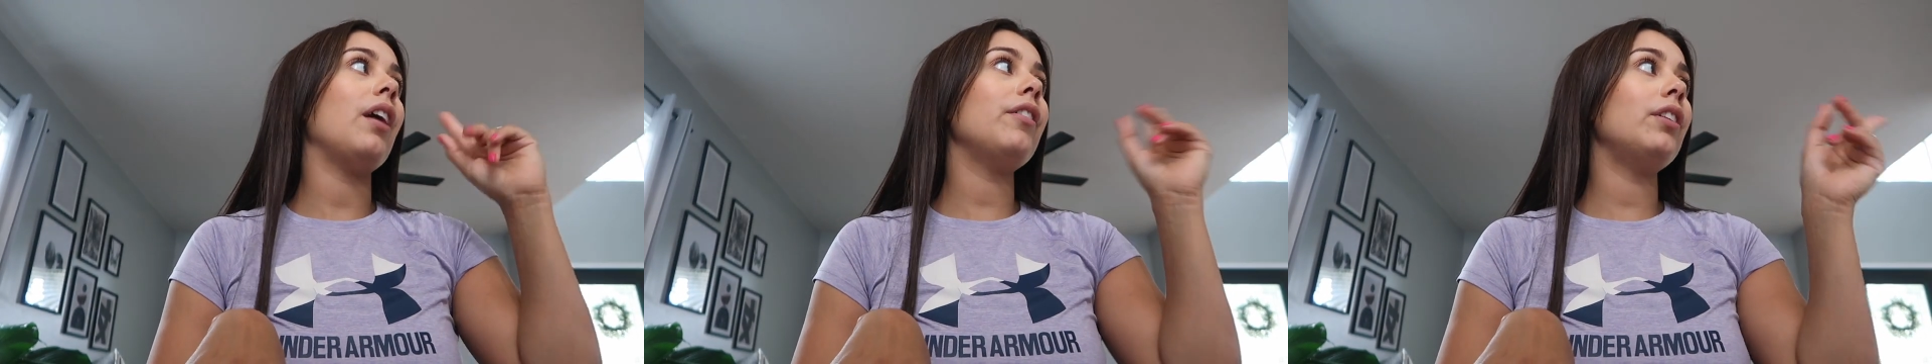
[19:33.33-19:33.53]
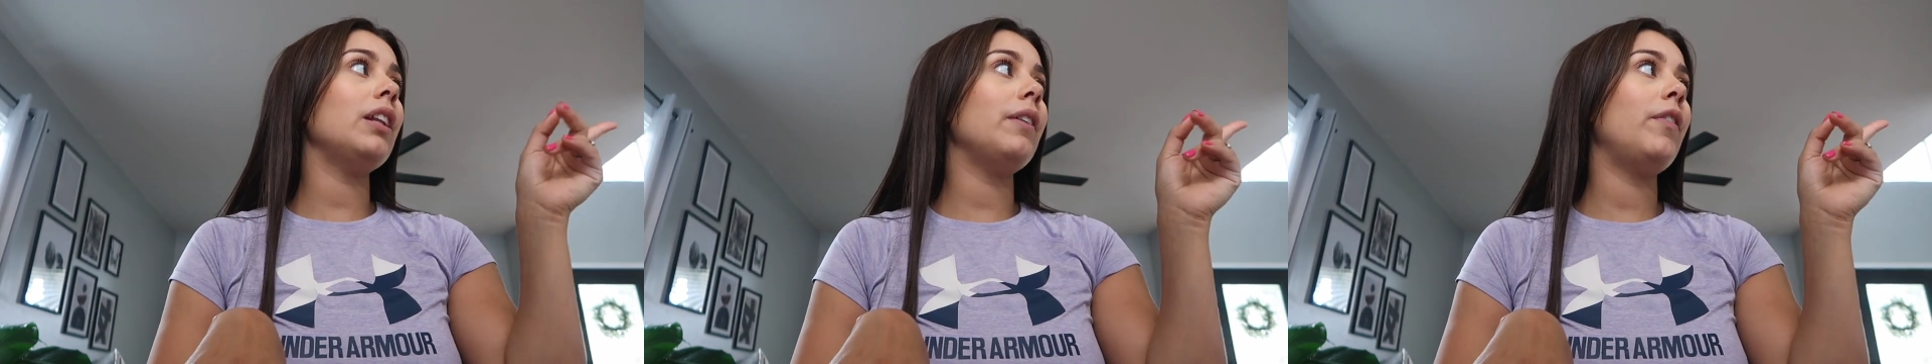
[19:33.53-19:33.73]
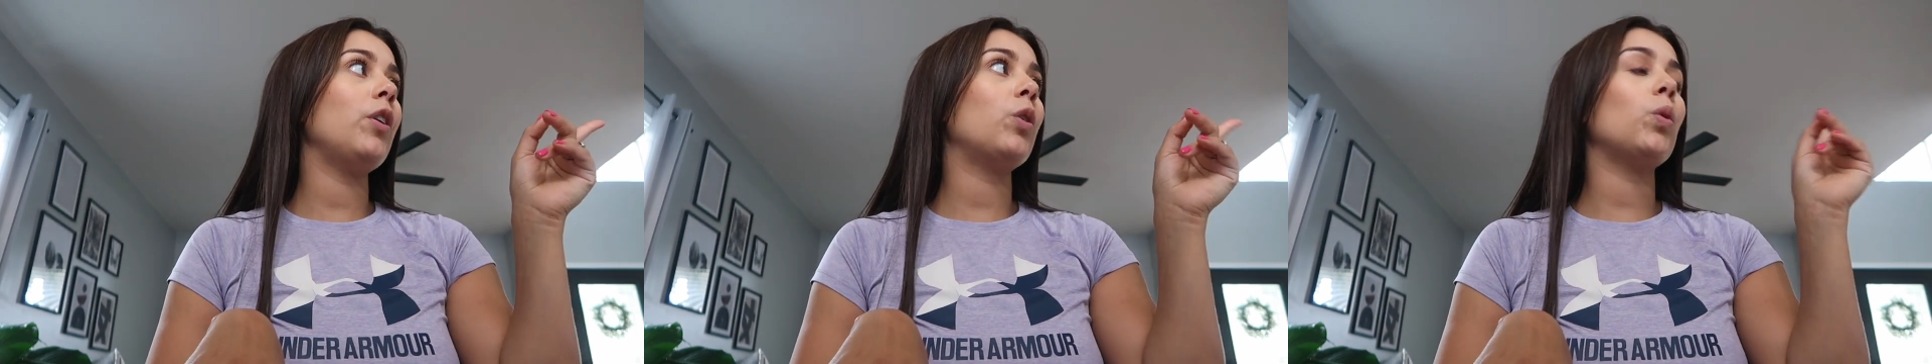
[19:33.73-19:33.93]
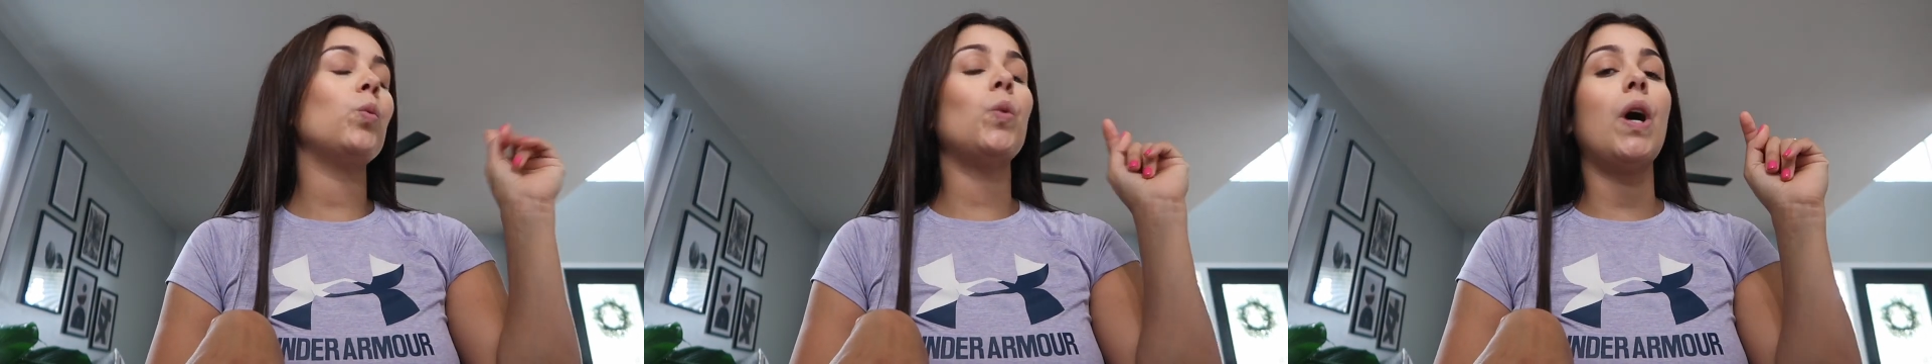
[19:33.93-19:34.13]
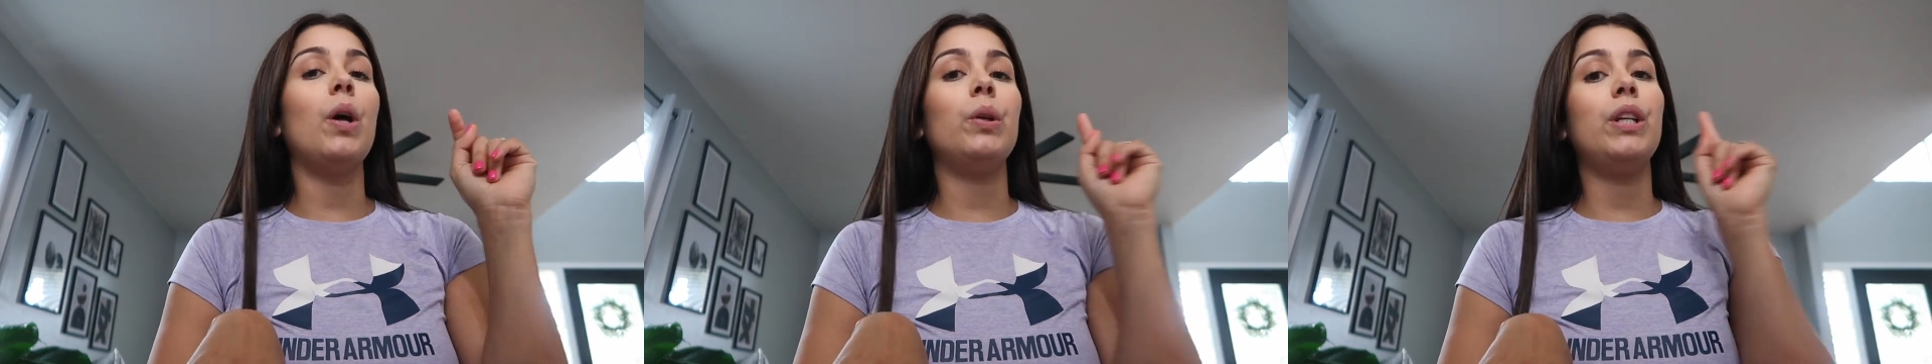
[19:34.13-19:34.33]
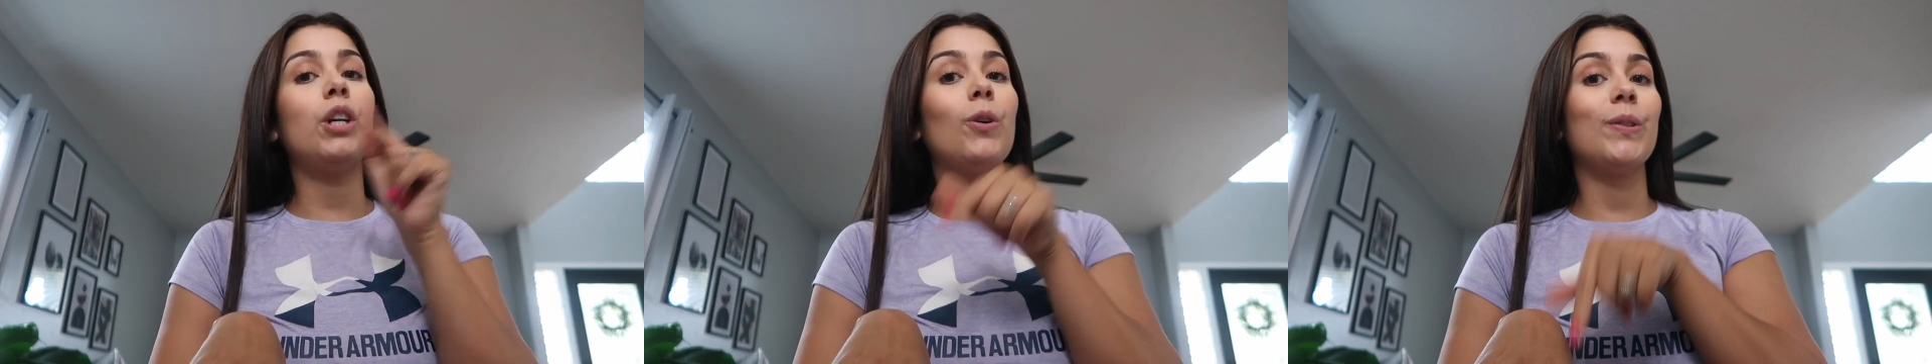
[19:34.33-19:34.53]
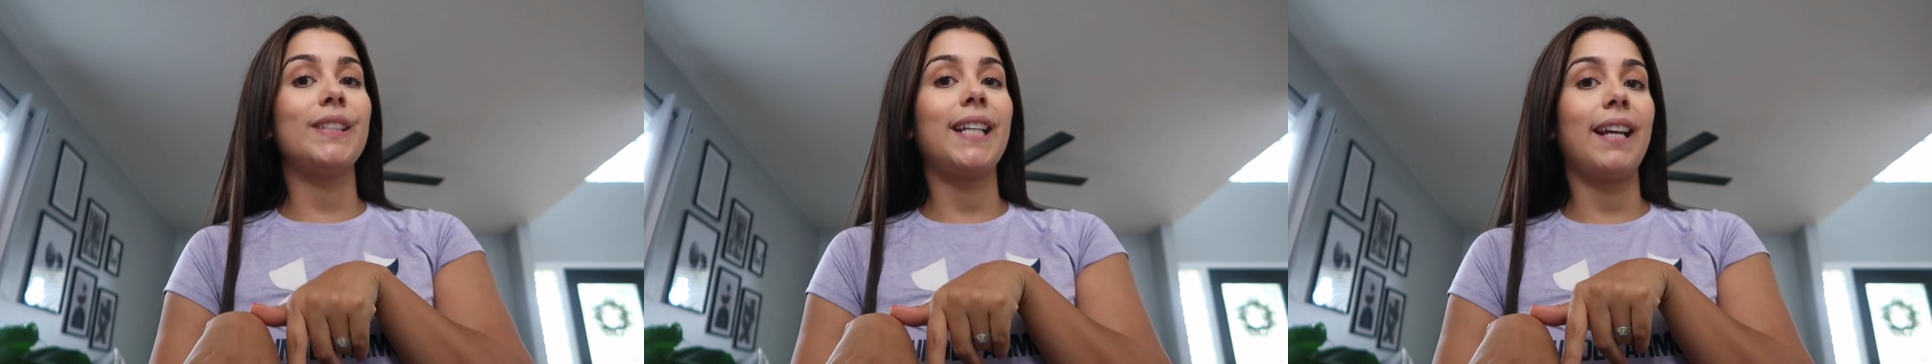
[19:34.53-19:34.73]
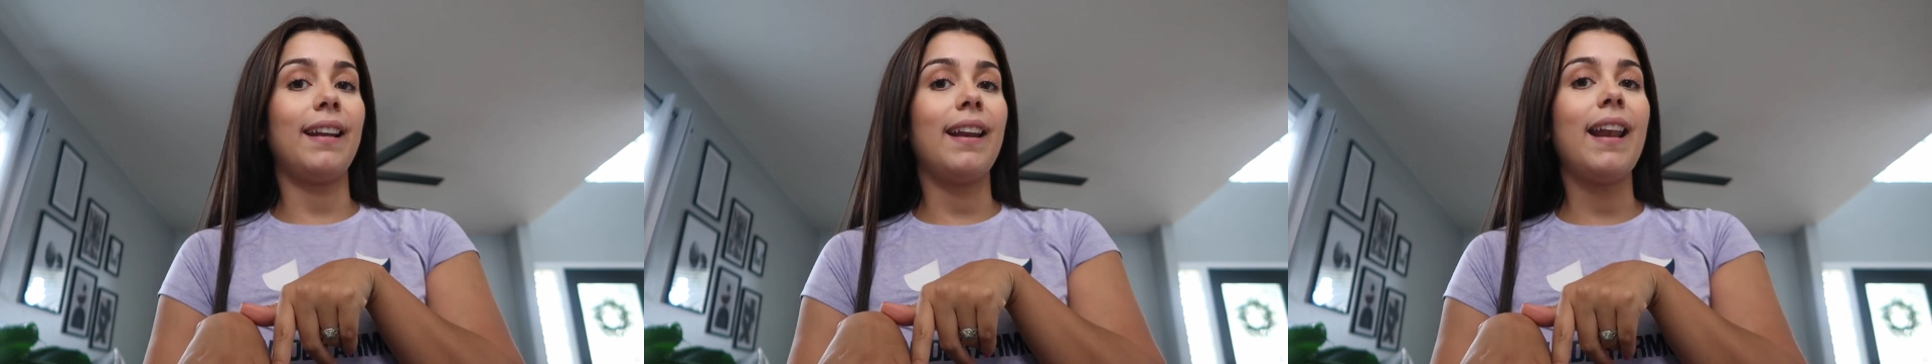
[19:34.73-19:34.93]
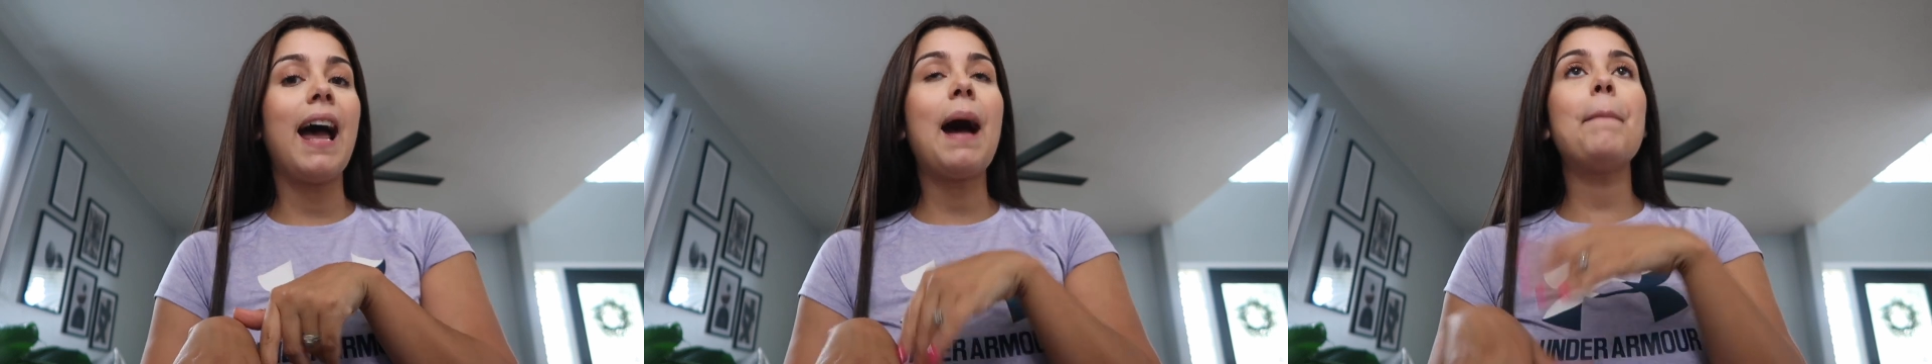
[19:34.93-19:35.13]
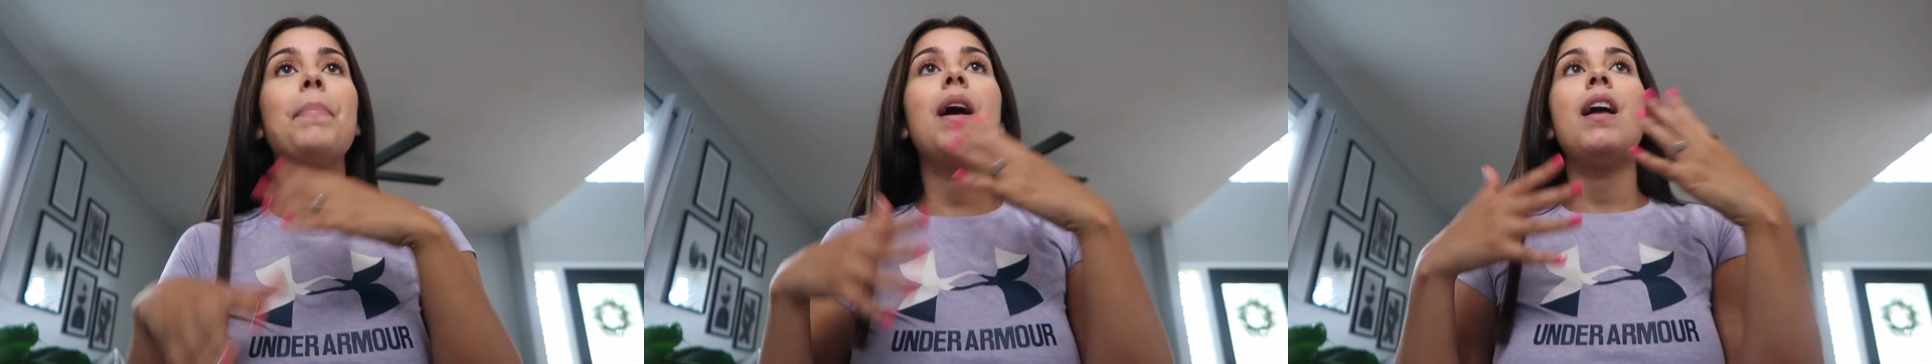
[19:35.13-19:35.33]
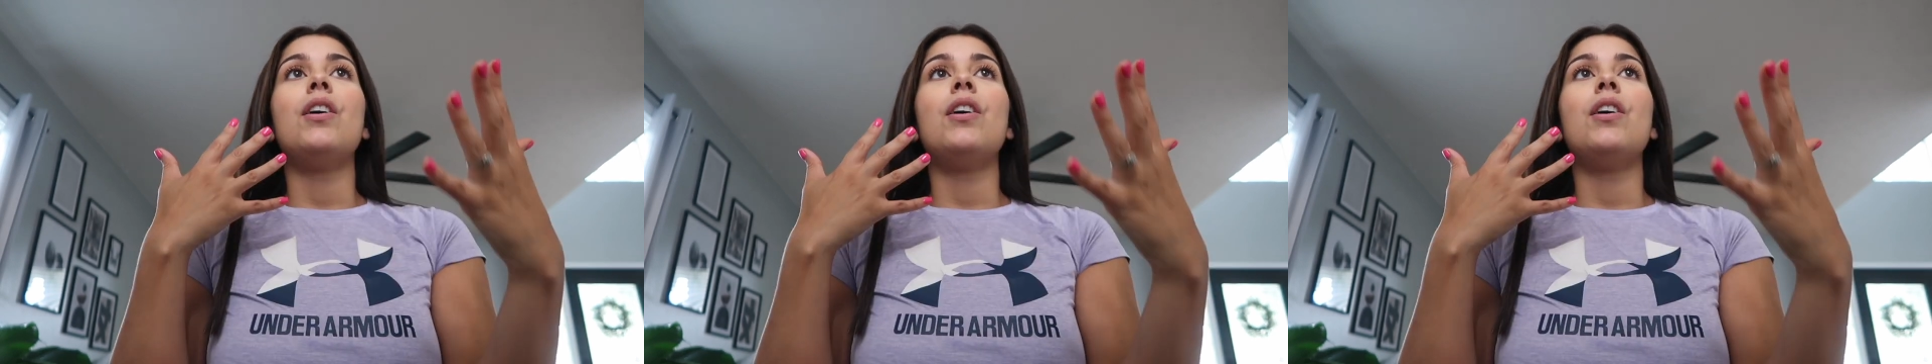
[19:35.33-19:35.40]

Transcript: other living room while Nico was taking a nap.